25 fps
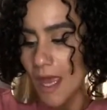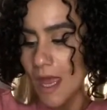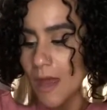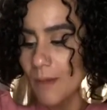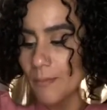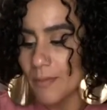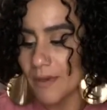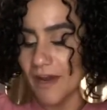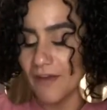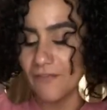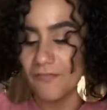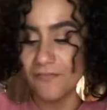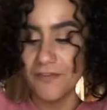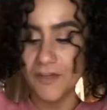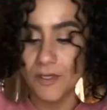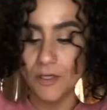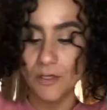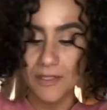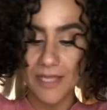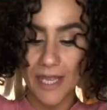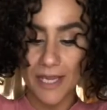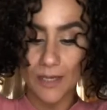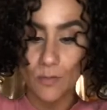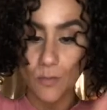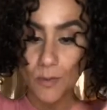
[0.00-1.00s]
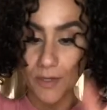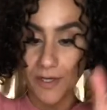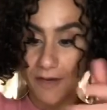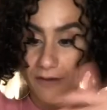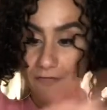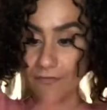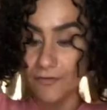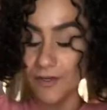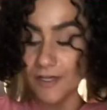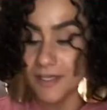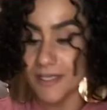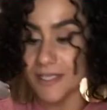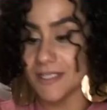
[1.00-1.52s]
But I feel like
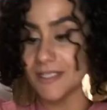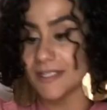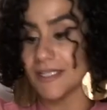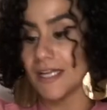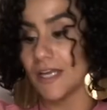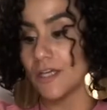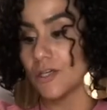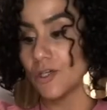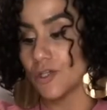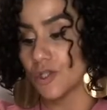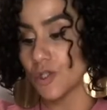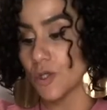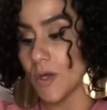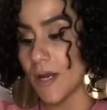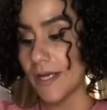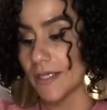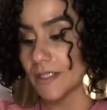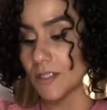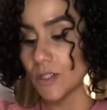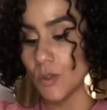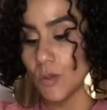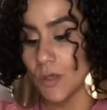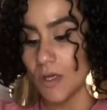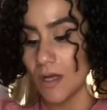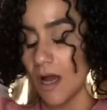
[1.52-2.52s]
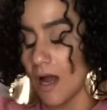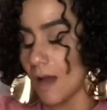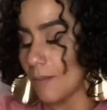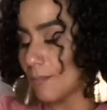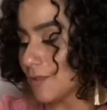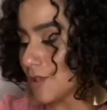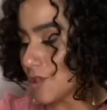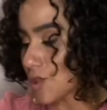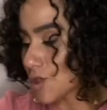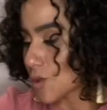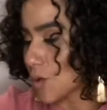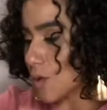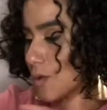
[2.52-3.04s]
whatever it is that you're trying to
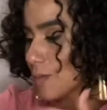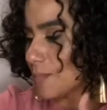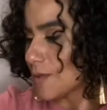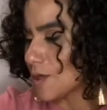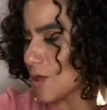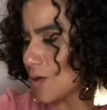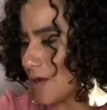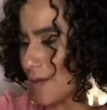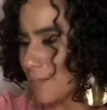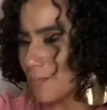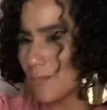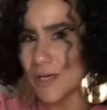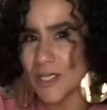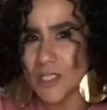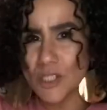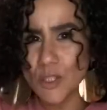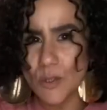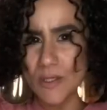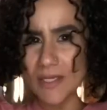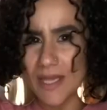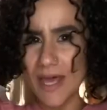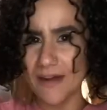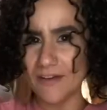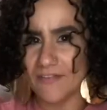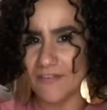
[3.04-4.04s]
accomplish, Scorpio, it brings you a lot of